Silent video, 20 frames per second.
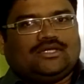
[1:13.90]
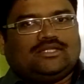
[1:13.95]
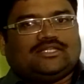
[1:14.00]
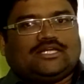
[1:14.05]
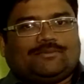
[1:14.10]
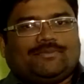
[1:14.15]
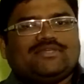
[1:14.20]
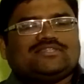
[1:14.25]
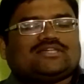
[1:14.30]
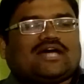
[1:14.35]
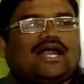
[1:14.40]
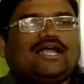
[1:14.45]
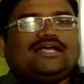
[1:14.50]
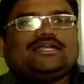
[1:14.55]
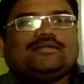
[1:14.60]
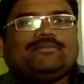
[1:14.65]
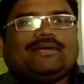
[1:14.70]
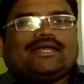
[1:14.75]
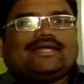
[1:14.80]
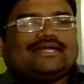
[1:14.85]
That means
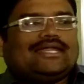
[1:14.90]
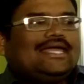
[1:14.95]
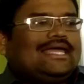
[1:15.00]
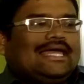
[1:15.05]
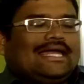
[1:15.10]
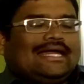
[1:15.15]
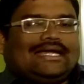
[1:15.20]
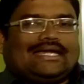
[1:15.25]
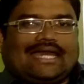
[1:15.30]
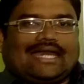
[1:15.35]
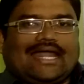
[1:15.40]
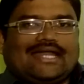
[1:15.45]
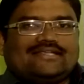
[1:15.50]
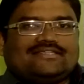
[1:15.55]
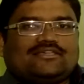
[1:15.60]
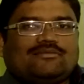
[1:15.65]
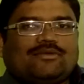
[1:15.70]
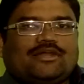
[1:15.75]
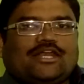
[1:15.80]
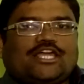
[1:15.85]
ultimately
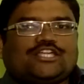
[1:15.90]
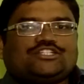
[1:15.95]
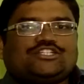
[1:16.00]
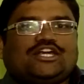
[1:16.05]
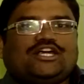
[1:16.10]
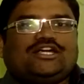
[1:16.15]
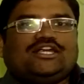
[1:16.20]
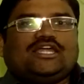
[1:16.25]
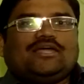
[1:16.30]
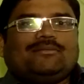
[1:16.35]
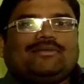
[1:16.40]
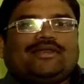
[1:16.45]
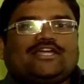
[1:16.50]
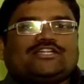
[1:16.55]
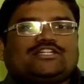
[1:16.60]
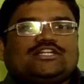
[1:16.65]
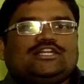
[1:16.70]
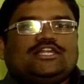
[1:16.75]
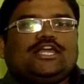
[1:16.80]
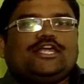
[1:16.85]
transamination and
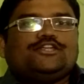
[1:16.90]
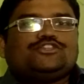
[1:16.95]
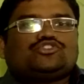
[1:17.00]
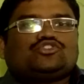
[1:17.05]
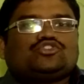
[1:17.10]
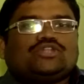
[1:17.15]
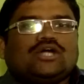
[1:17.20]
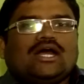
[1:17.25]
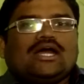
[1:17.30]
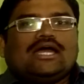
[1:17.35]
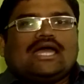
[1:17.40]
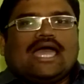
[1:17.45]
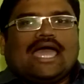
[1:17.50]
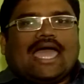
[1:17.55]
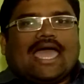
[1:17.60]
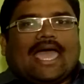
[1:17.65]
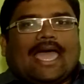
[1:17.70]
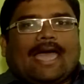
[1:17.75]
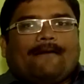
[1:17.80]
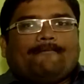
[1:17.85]
deamination leads to the
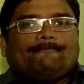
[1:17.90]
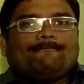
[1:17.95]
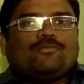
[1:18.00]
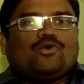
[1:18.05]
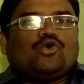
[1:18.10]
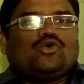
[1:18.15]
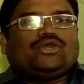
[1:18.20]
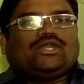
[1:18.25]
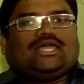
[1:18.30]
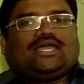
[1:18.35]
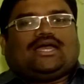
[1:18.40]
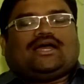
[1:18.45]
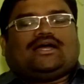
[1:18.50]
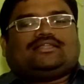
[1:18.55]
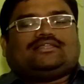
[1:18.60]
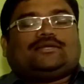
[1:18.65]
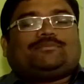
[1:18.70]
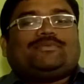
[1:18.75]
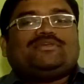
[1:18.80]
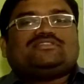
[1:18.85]
ammonia,
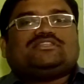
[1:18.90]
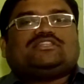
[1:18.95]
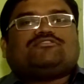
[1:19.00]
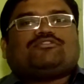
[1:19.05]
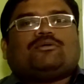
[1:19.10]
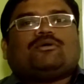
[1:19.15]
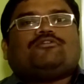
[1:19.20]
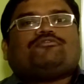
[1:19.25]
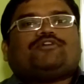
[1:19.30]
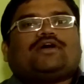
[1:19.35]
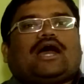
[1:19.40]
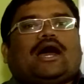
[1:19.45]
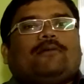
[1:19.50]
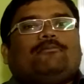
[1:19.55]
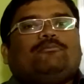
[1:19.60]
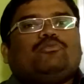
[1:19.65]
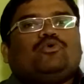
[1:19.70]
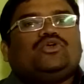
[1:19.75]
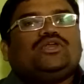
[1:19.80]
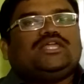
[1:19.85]
that means in the form of
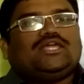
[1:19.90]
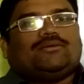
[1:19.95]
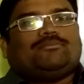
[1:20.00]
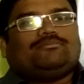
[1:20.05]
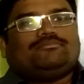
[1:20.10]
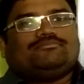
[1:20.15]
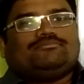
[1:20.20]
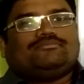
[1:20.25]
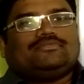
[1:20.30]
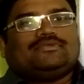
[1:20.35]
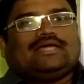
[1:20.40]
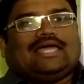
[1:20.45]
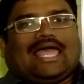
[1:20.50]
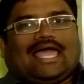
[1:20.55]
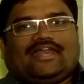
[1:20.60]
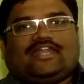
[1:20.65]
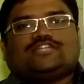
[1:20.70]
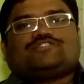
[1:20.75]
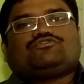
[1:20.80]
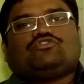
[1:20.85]
ammonium
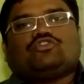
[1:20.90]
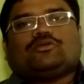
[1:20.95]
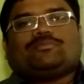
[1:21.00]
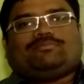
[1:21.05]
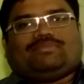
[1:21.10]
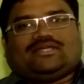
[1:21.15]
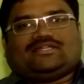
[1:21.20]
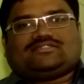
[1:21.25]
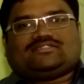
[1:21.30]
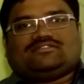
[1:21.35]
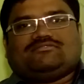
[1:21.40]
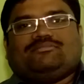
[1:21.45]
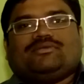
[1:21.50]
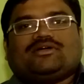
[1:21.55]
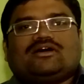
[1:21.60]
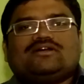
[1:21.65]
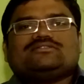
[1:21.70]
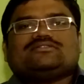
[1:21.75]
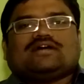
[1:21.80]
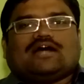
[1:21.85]
NH4 plus,
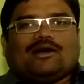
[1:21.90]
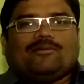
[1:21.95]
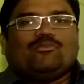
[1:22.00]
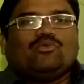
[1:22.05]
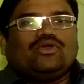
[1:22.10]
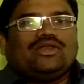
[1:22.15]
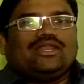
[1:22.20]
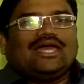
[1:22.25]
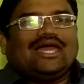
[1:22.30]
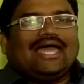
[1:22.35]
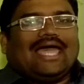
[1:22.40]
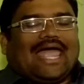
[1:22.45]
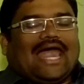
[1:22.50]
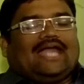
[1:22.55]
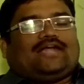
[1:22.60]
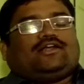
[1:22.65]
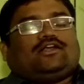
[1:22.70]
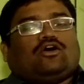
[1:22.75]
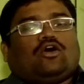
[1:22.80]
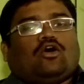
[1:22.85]
because ammonia
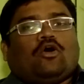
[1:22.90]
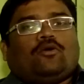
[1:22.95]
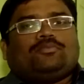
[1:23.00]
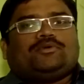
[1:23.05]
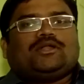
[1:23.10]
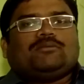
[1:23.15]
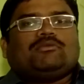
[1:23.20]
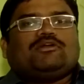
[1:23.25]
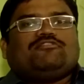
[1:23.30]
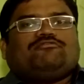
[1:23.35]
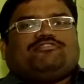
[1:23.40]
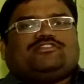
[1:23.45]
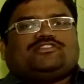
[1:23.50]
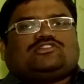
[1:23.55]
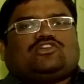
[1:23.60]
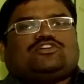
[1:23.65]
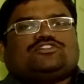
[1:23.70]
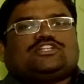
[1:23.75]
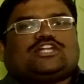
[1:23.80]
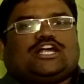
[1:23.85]
at optimal
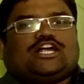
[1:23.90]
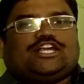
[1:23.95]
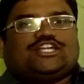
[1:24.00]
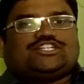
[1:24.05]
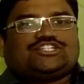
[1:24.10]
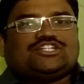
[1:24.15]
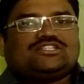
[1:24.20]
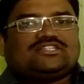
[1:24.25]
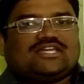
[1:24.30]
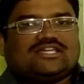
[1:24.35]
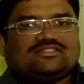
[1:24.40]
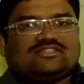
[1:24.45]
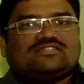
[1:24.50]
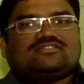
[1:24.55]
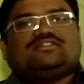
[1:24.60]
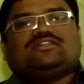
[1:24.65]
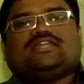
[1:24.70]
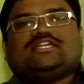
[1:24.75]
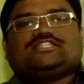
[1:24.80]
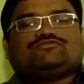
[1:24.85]
physiological conditions
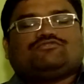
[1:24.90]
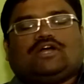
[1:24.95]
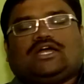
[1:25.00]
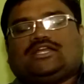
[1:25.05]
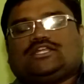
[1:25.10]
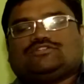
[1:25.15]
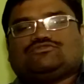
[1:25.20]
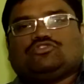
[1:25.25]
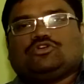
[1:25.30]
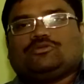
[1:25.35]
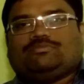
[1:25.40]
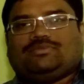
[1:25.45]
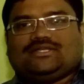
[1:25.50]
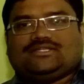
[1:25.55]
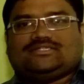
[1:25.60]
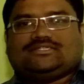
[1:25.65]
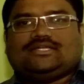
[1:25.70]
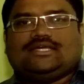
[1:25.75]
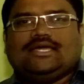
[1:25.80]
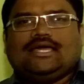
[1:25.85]
exists in NH4
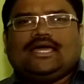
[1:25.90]
plus.